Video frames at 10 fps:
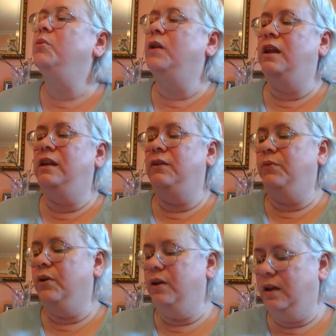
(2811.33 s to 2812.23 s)

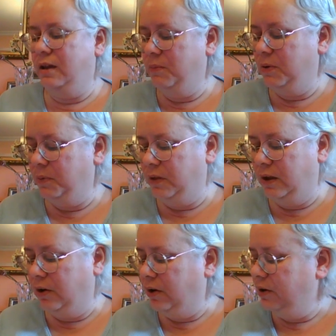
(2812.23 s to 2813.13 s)
194. It can be really
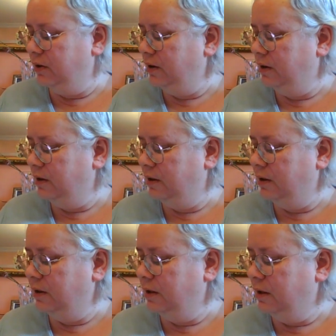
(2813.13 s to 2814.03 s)
hard.
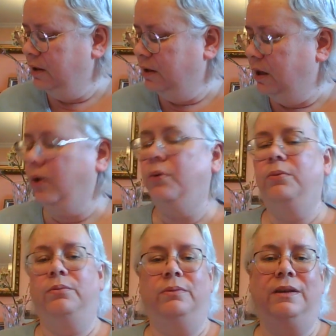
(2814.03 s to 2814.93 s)

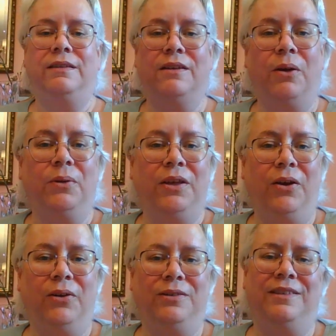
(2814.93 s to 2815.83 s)
Oh, it's not really
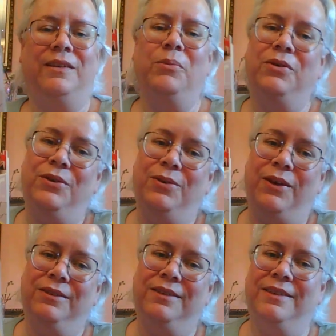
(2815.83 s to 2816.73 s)
hard. December
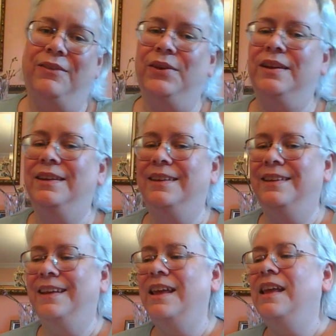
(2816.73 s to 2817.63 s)
2007.
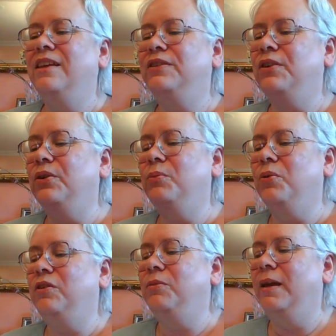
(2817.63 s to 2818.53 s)
Certain
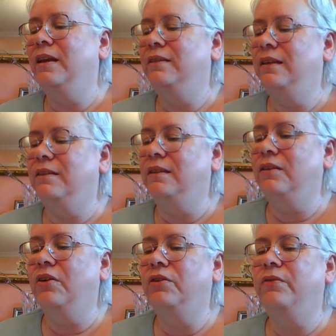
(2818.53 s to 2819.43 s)
British magazines,
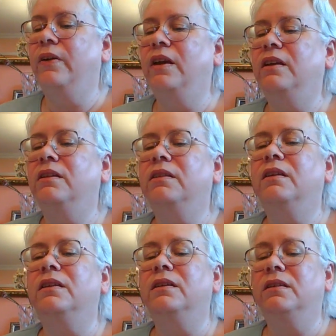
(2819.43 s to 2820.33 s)
it's hard to find
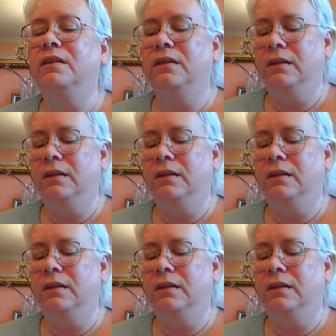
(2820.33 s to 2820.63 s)
the